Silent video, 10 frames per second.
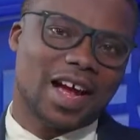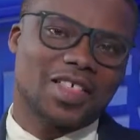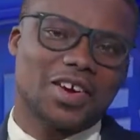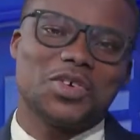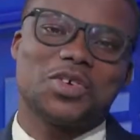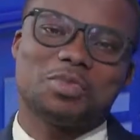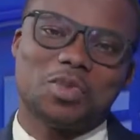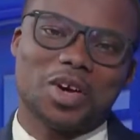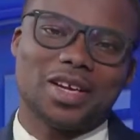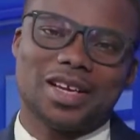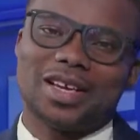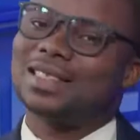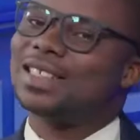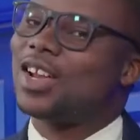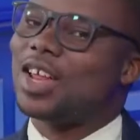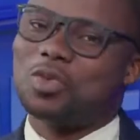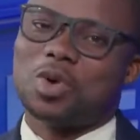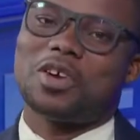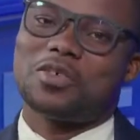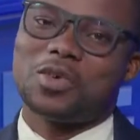there, good morning. It's another
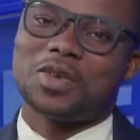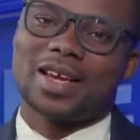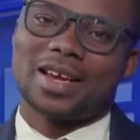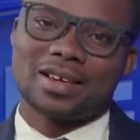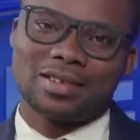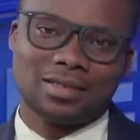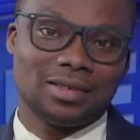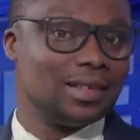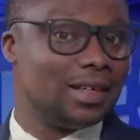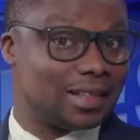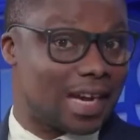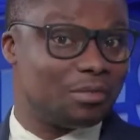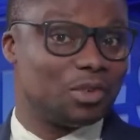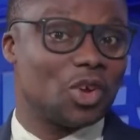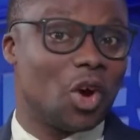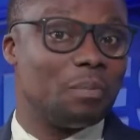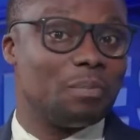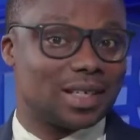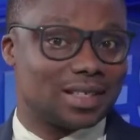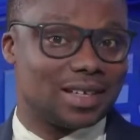wonderful day. Time to talk
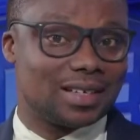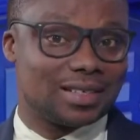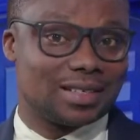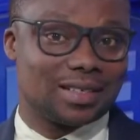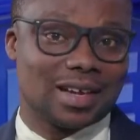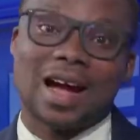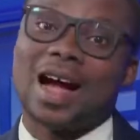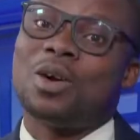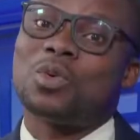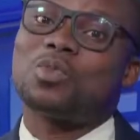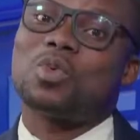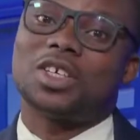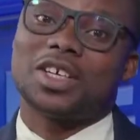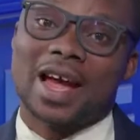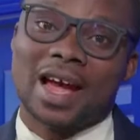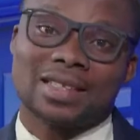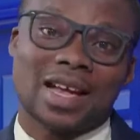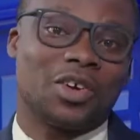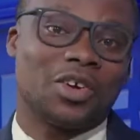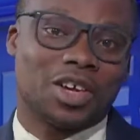business. I would want to ask
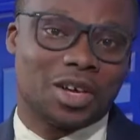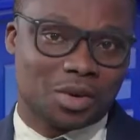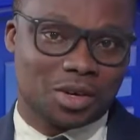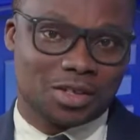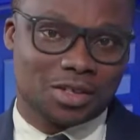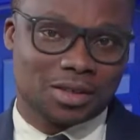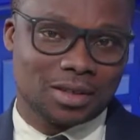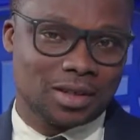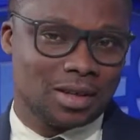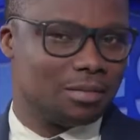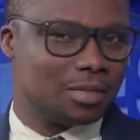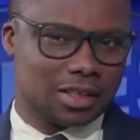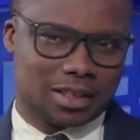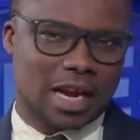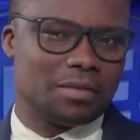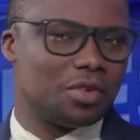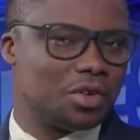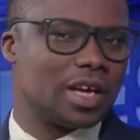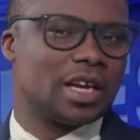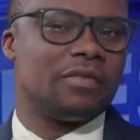how your day was, but it's time to
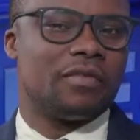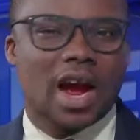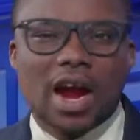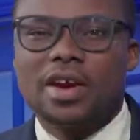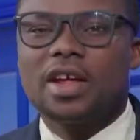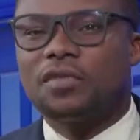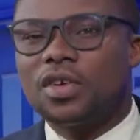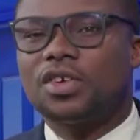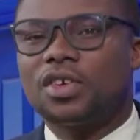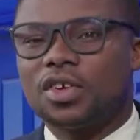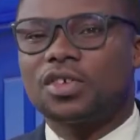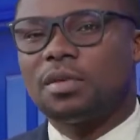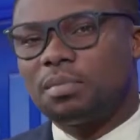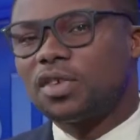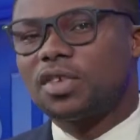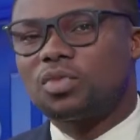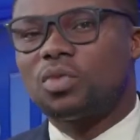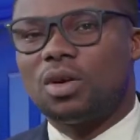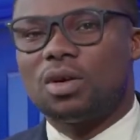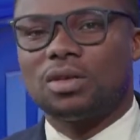look at the varying features in the business
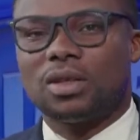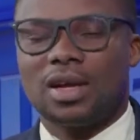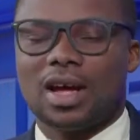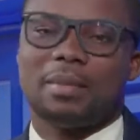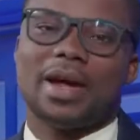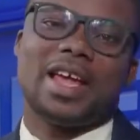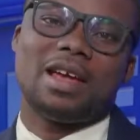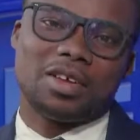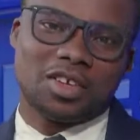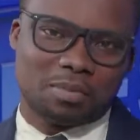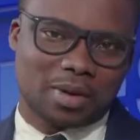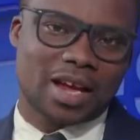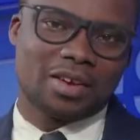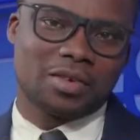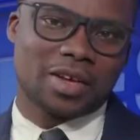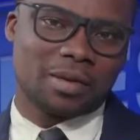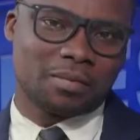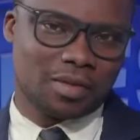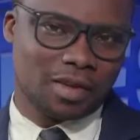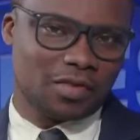world. And my name is Blyden Okim.
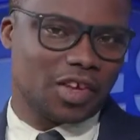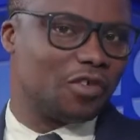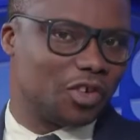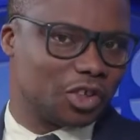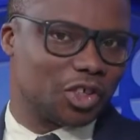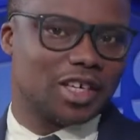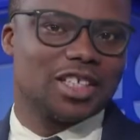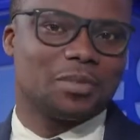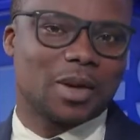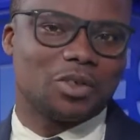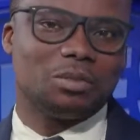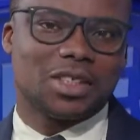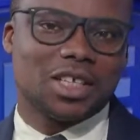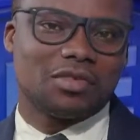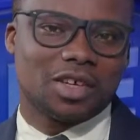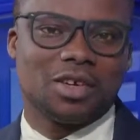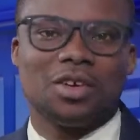Thank you for joining Spectrum TV